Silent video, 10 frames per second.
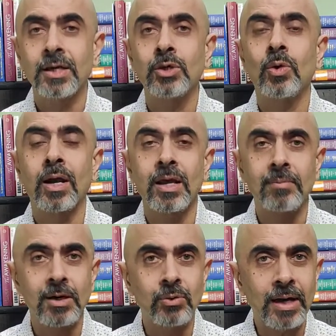You are
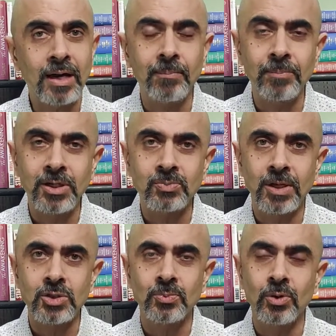able to accomplish
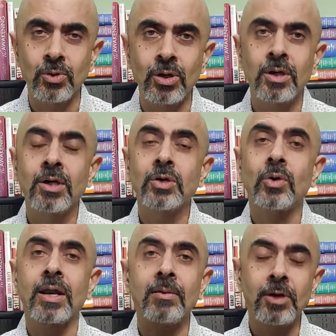much more. You
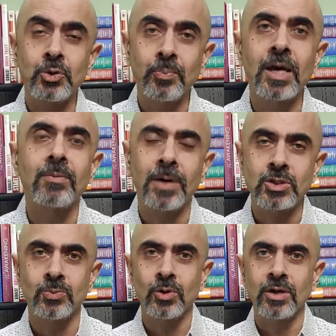are able to make
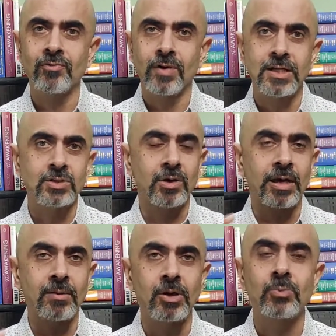much more difference. You
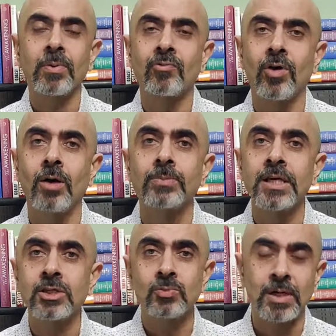are able to perform
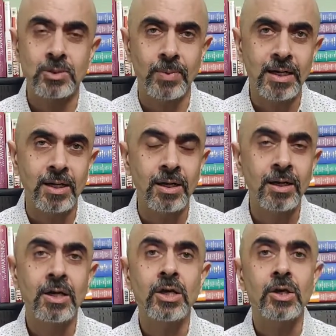things much better.
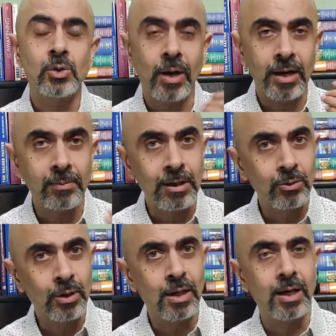You are able
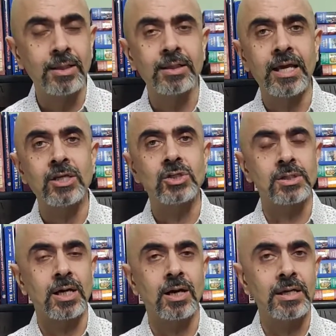to learn
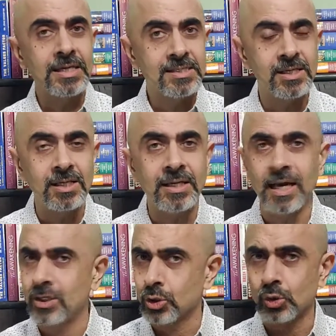things easily,
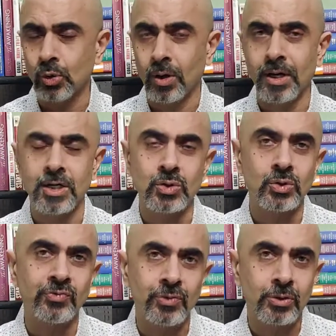and so on and
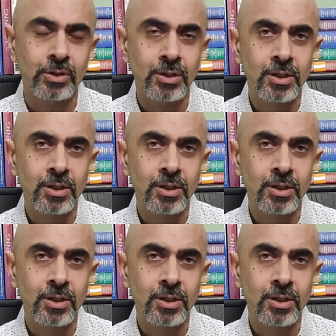so forth.